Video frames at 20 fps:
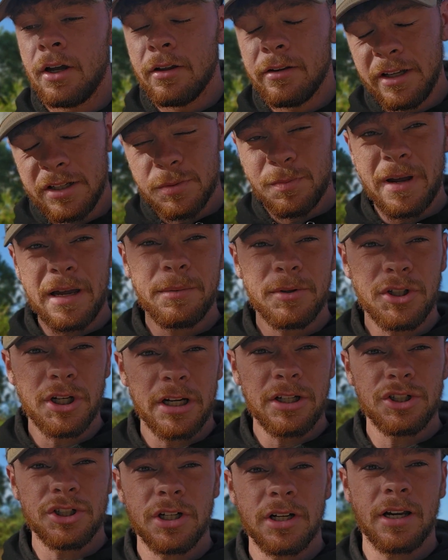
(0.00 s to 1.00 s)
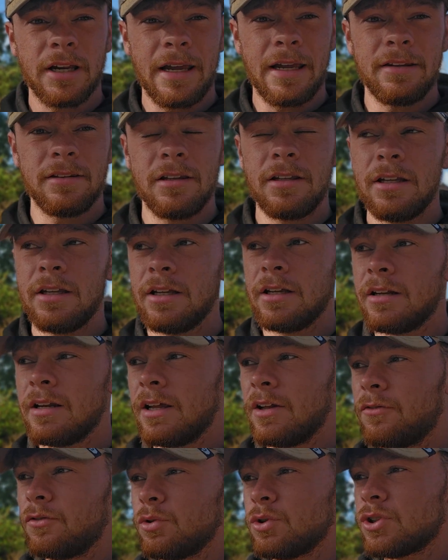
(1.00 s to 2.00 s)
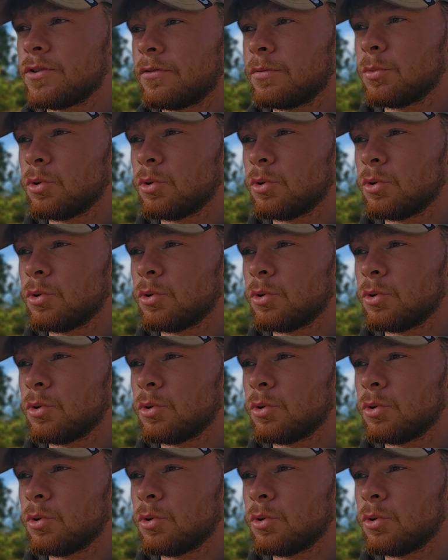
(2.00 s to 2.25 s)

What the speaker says: This may be changing in the near future for